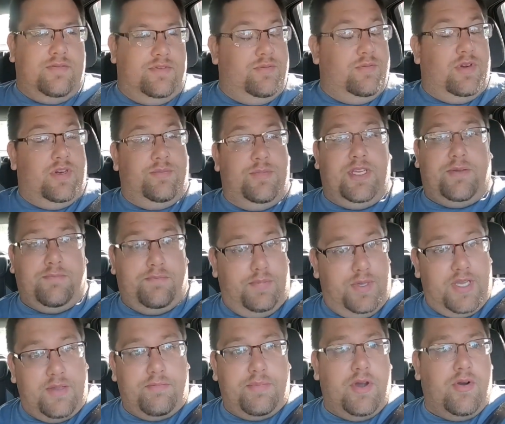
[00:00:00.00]
You want to make
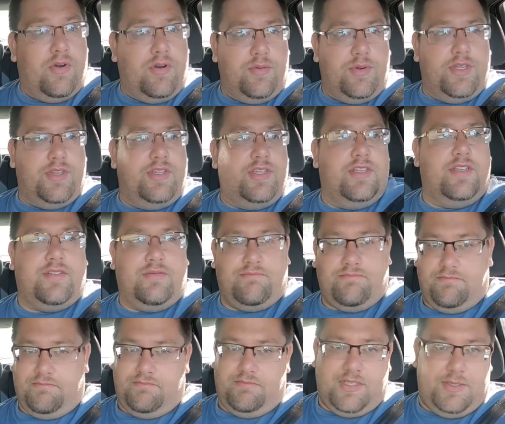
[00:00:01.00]
big power with it,
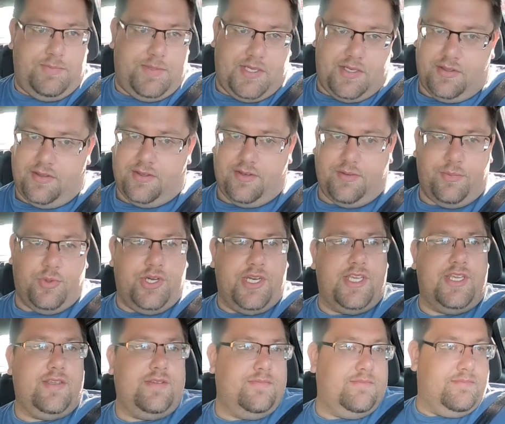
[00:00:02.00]
spend a little
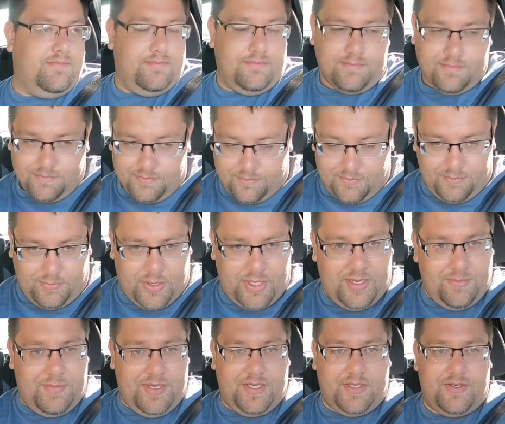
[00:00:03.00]
money,
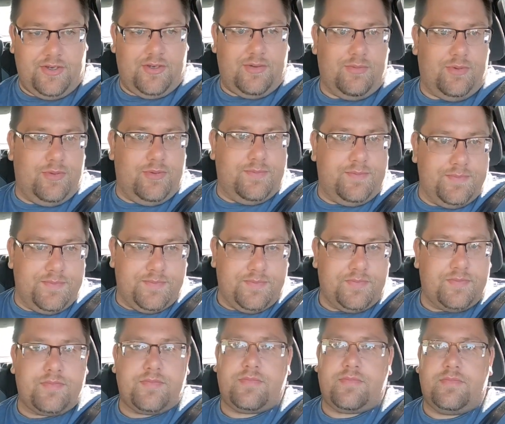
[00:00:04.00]
buy a big turbo,
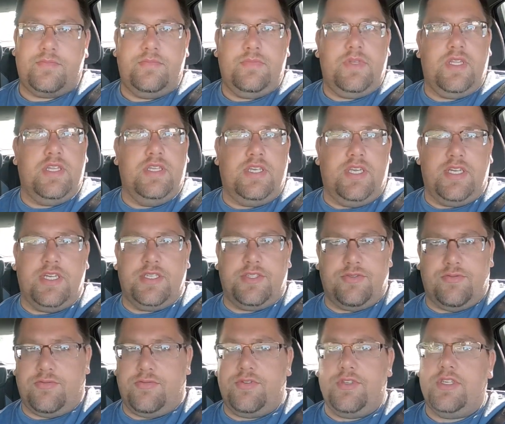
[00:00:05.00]
get it
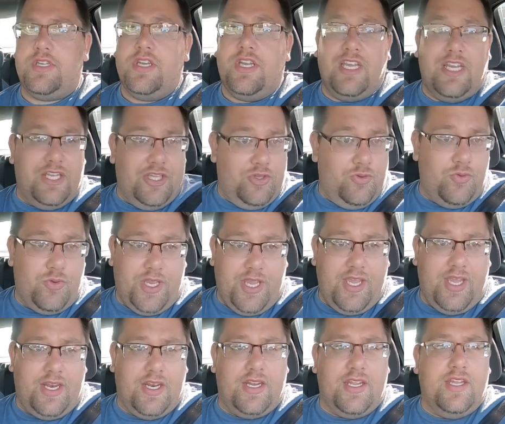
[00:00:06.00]
tuned, you
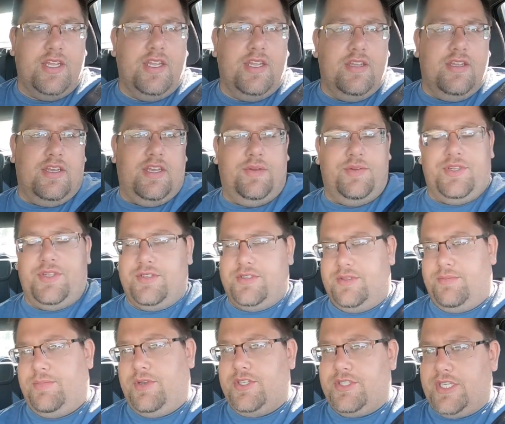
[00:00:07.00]
can. I mean,
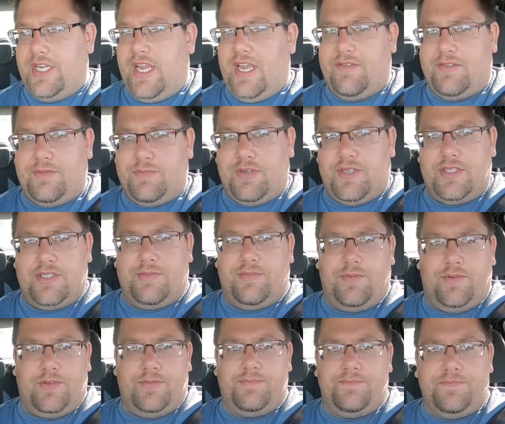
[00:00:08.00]
there's a bunch of aftermarket
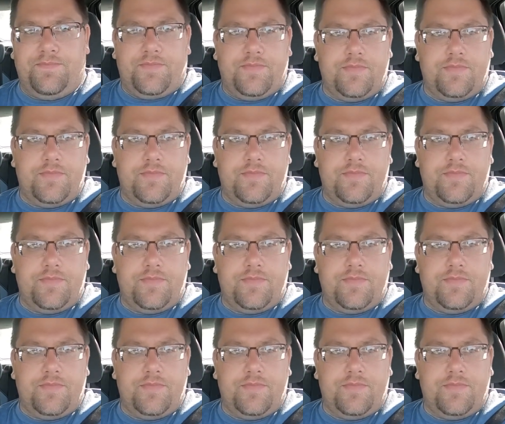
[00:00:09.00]
support.